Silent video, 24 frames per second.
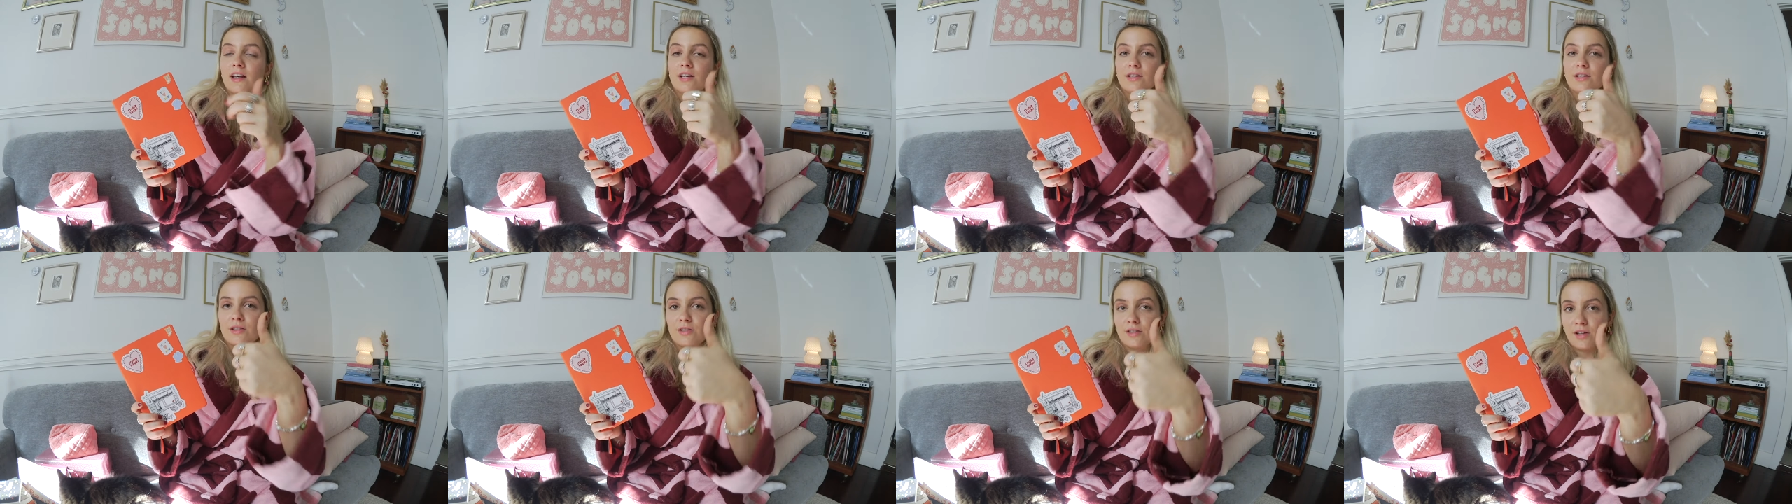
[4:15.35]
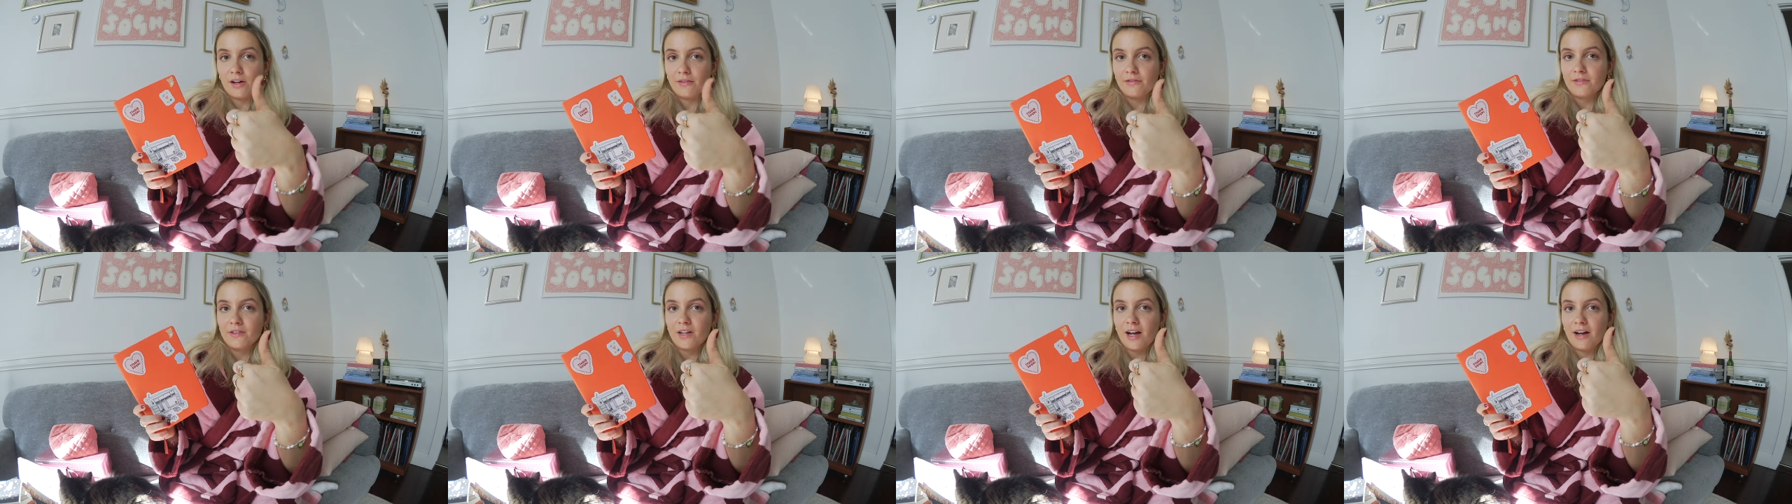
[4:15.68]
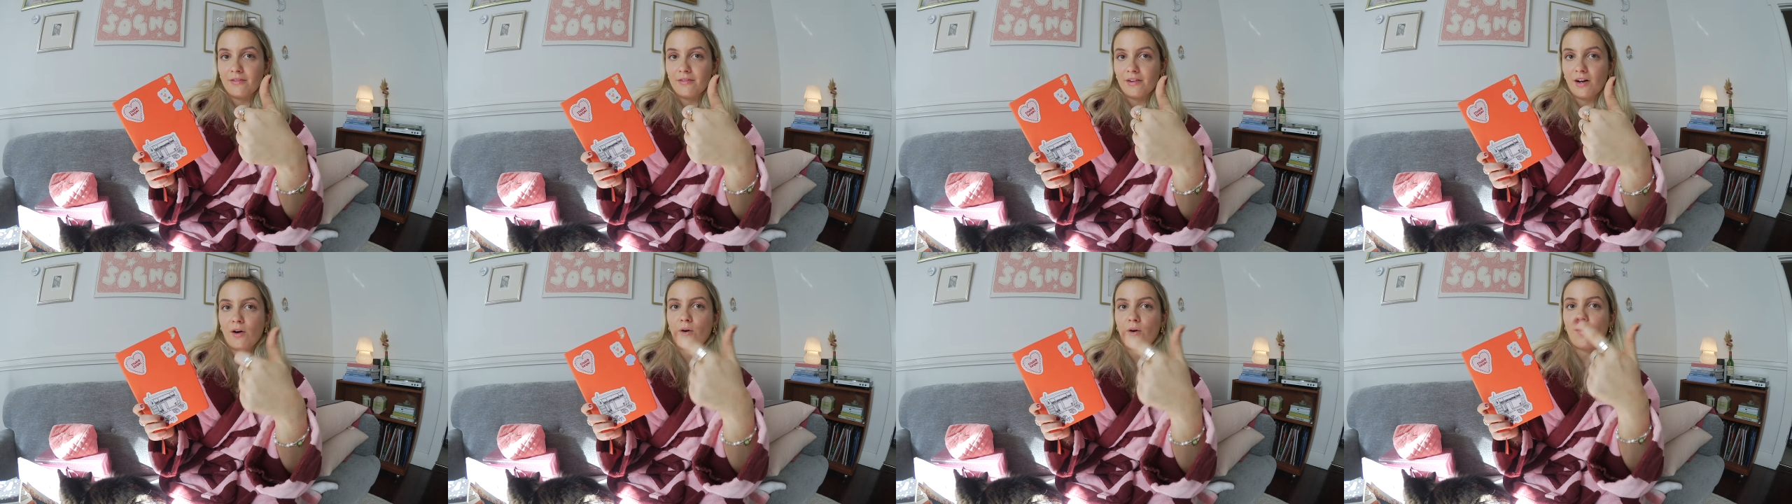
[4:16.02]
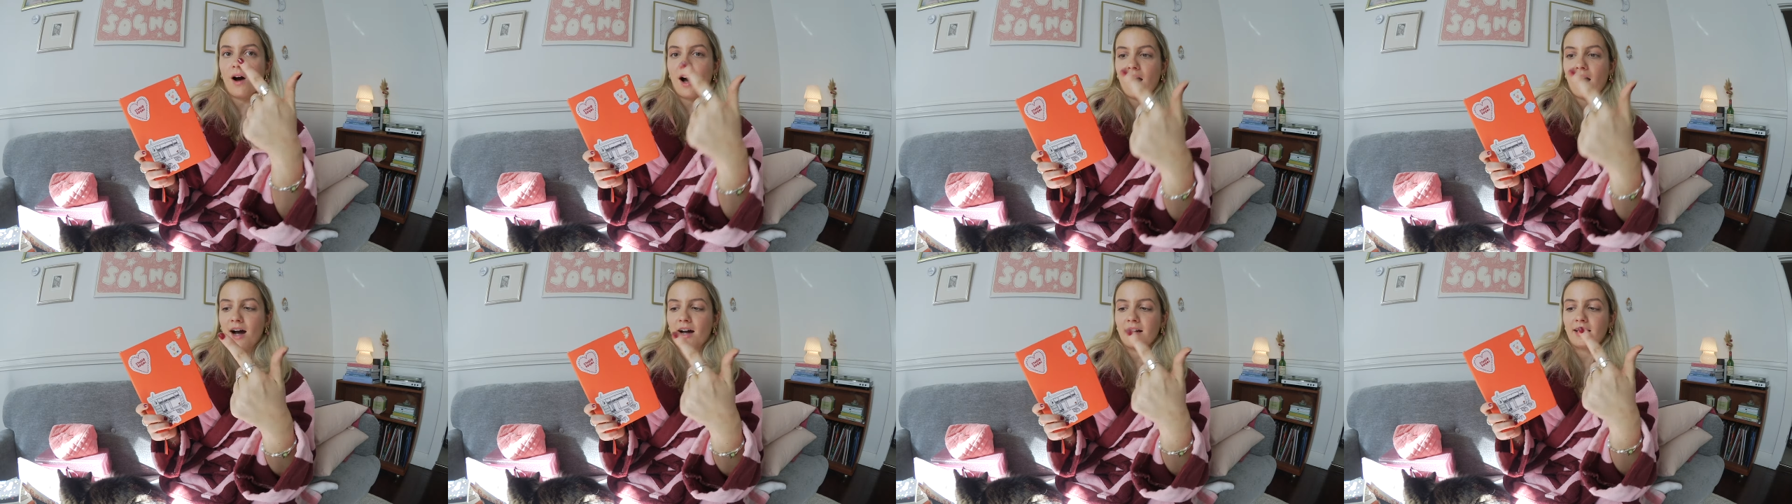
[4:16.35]
soft cover or
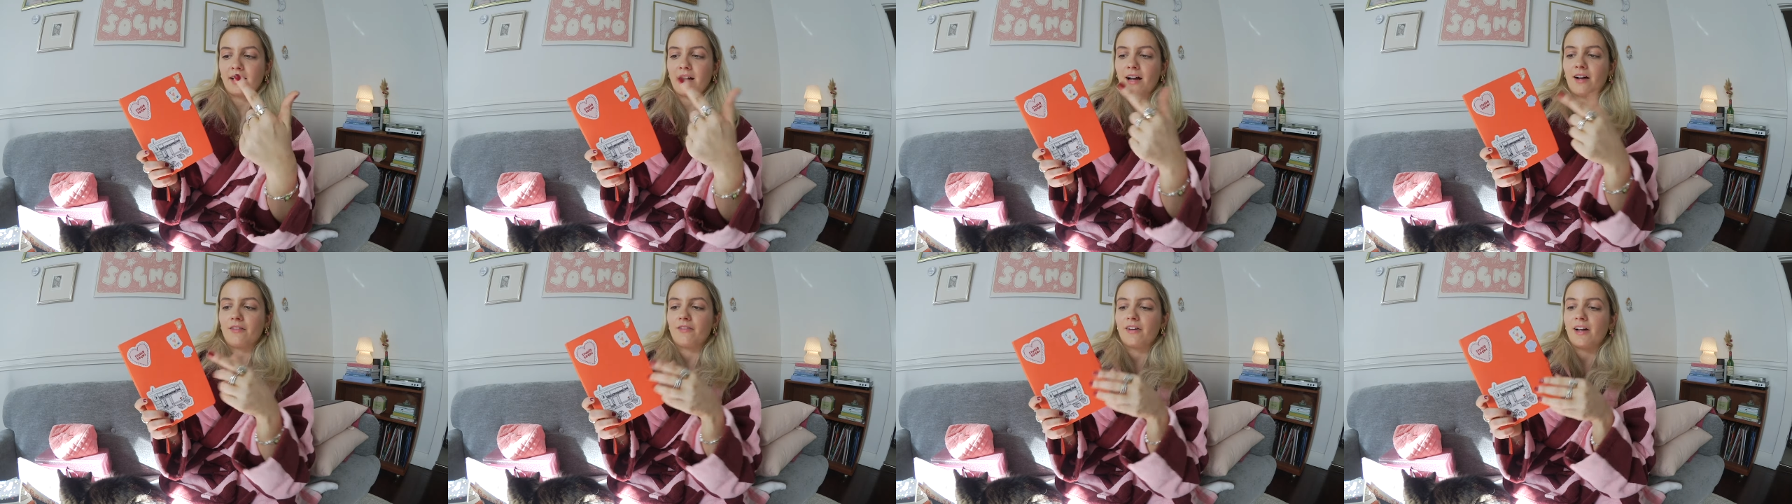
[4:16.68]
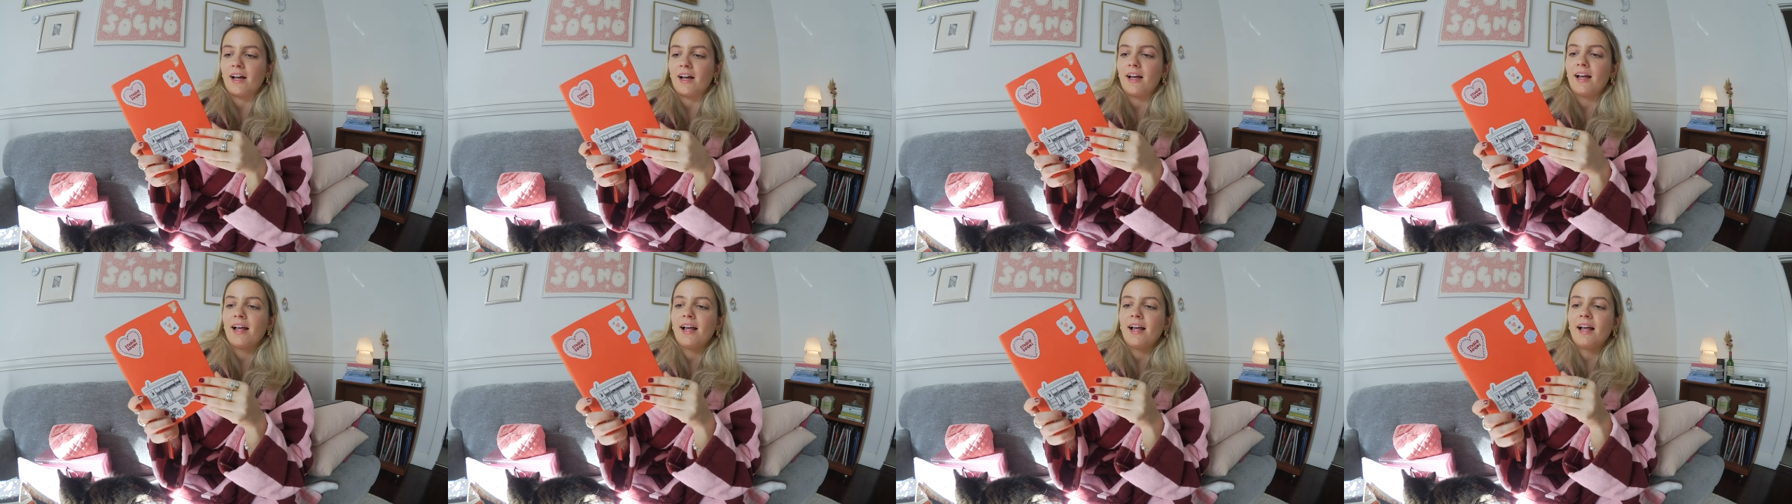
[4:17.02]
hard cover.